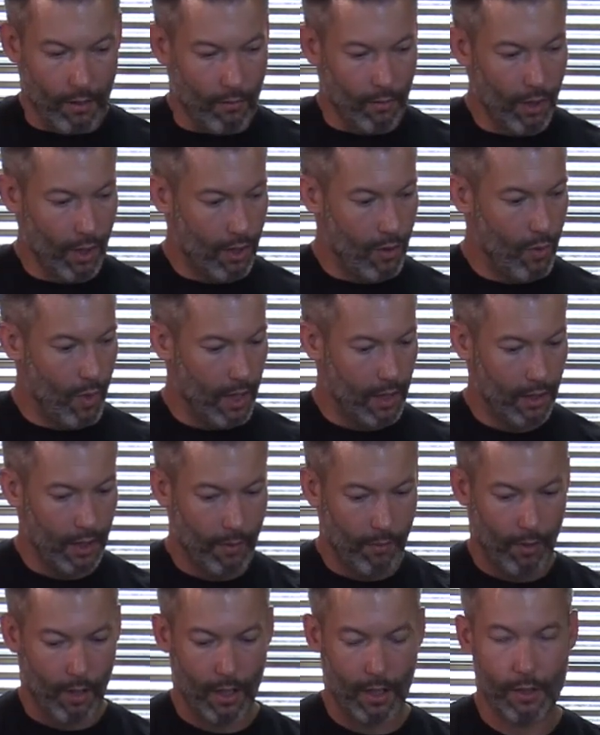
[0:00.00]
Real
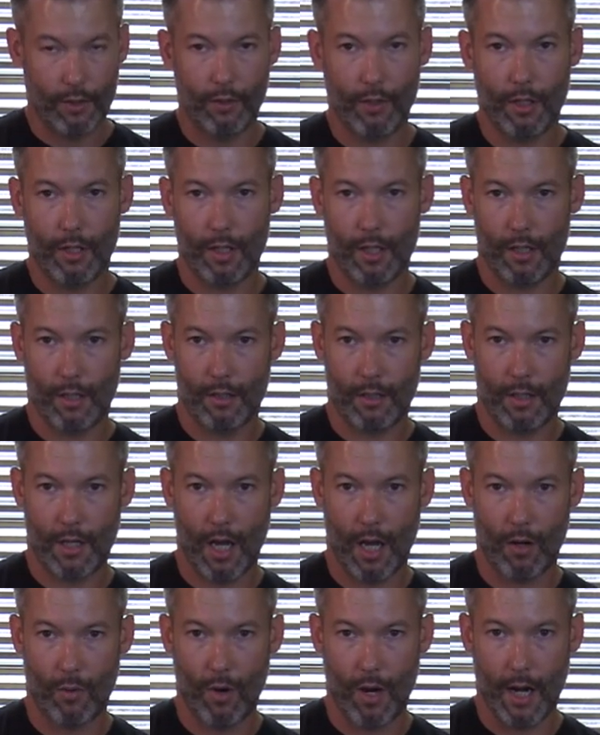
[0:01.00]
quickly, we're going to do a
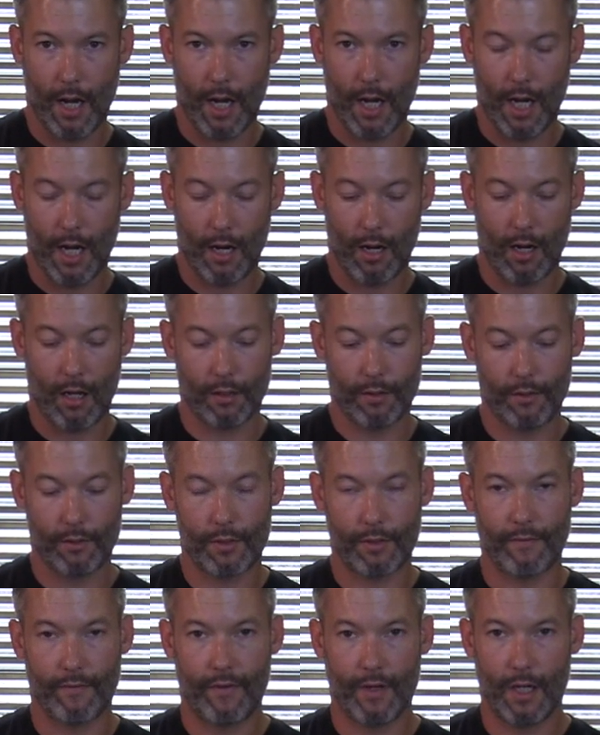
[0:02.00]
cutaway here, and I'll do
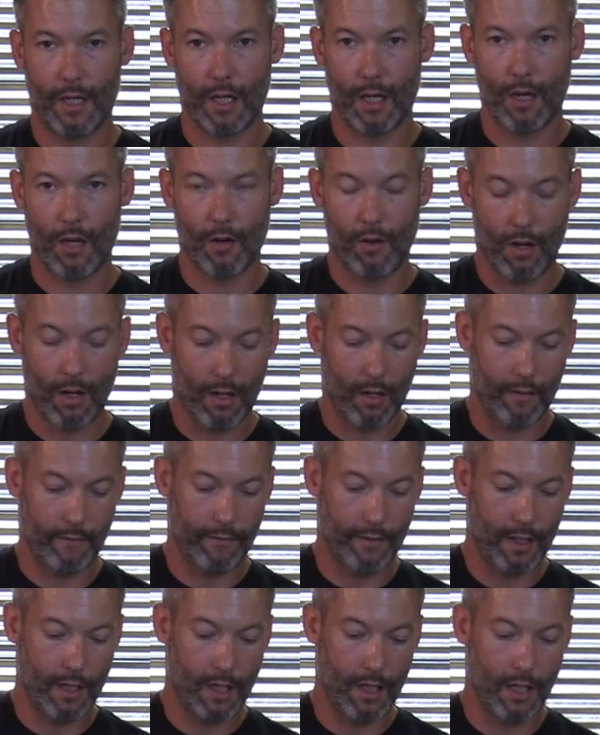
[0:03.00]
some video
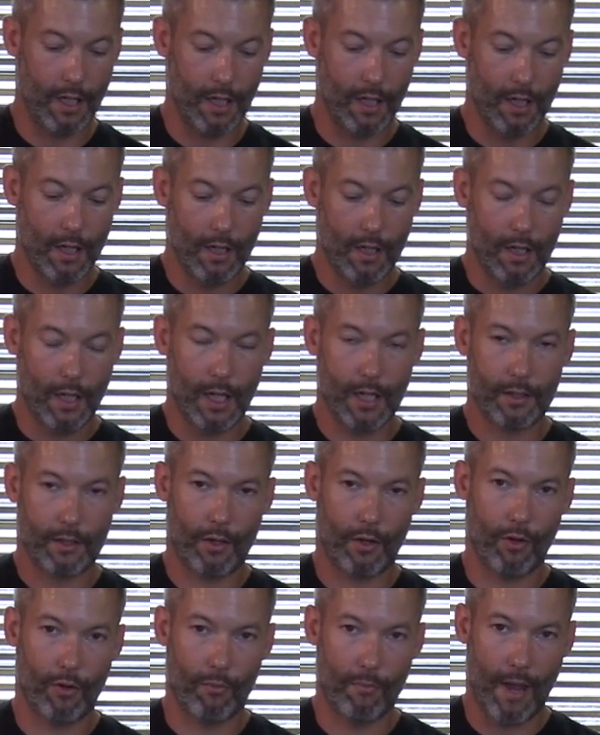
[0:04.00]
of the
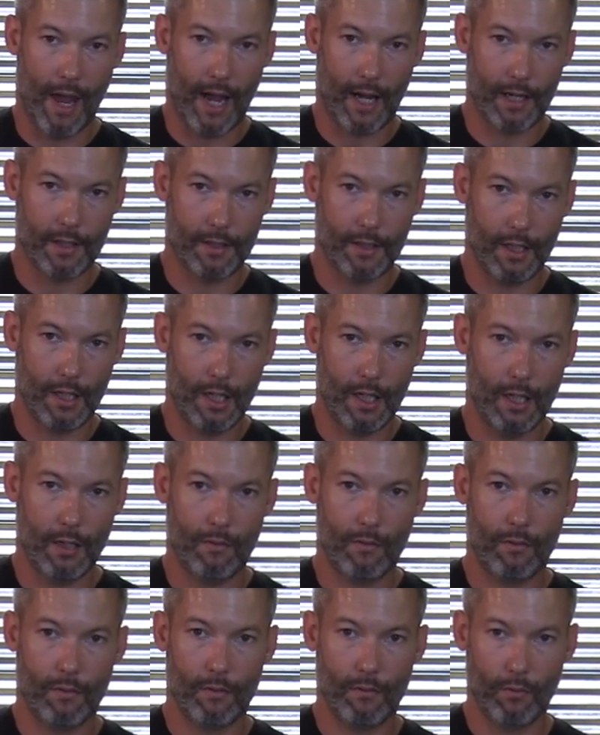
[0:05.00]
internal
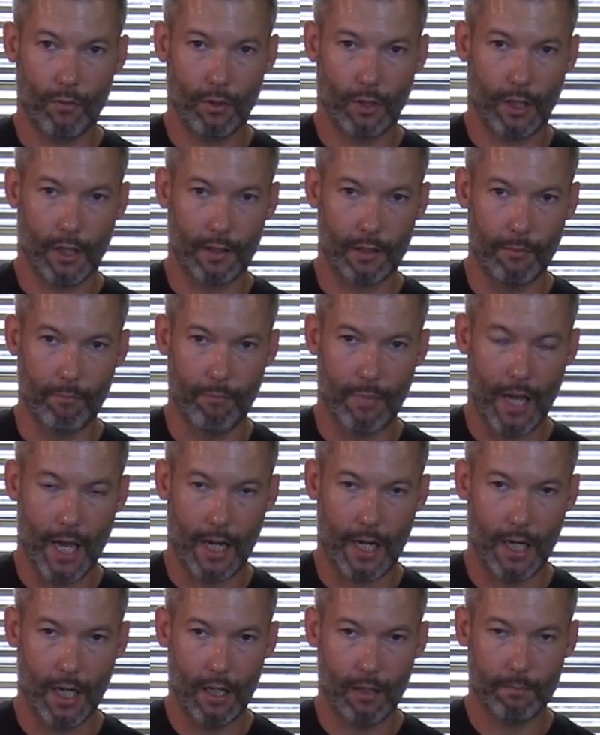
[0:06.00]
magazine. We'll look at the
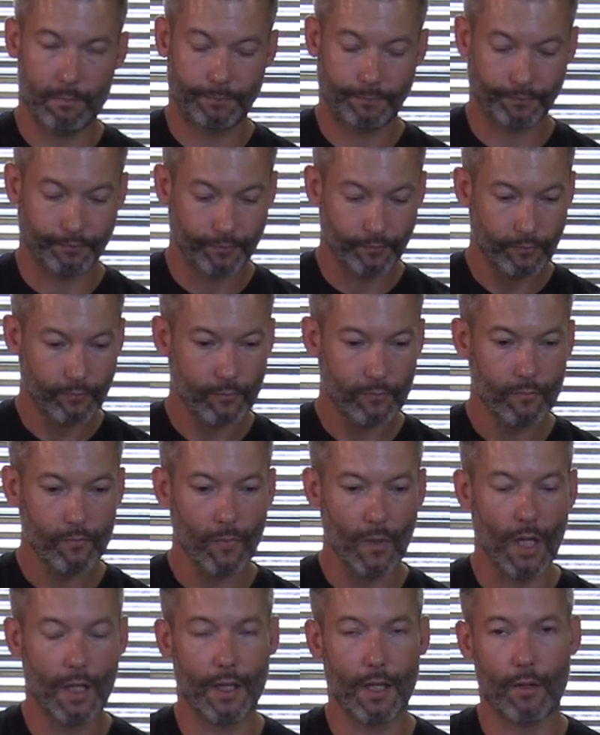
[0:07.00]
bedding,
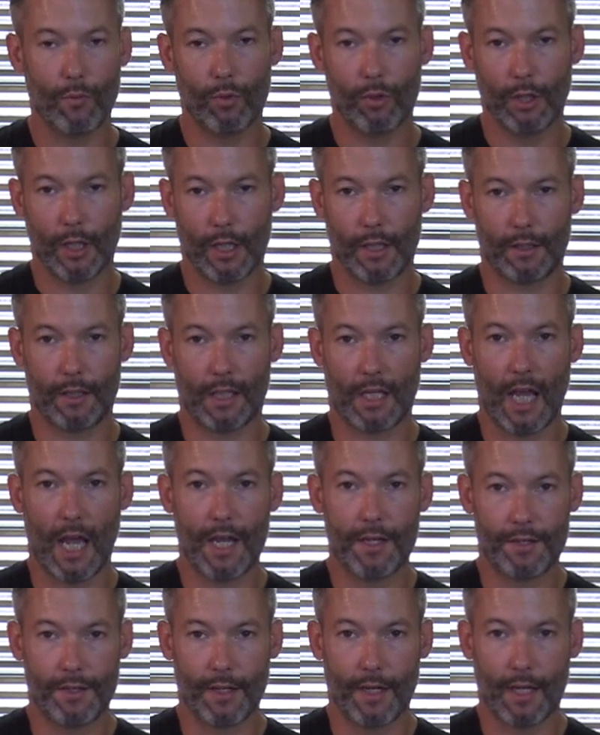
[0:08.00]
and then we'll look at the
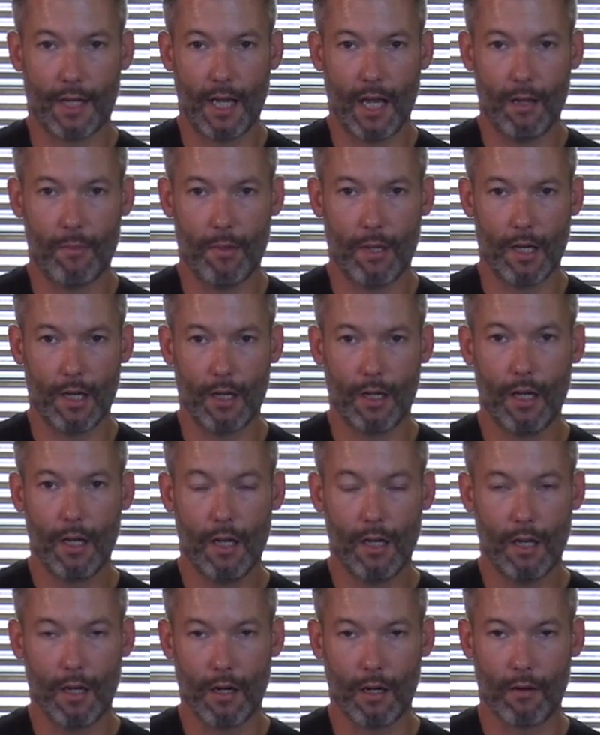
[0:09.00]
case that it came in.
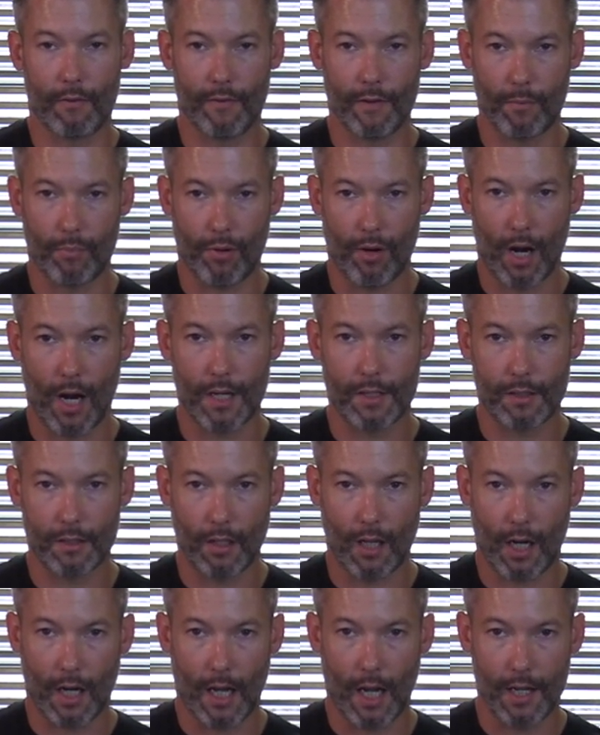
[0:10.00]
I know for the price, a
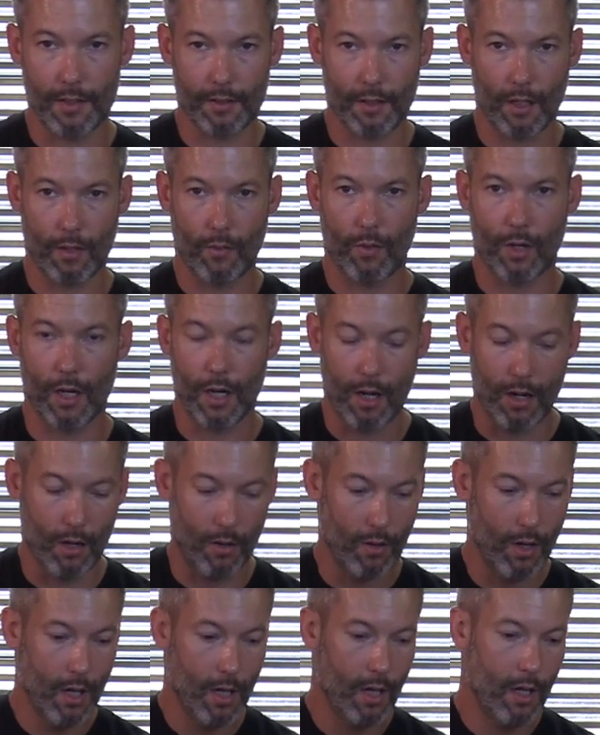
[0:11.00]
lot of guys are going to want to
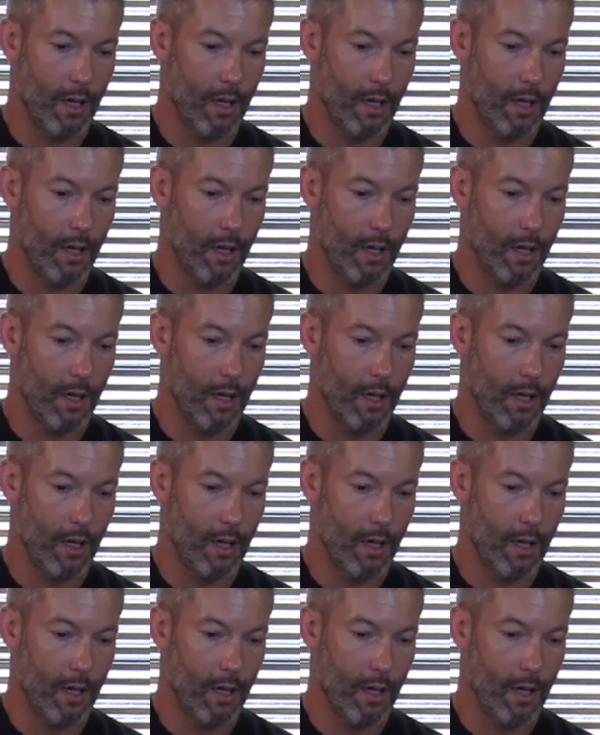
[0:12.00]
know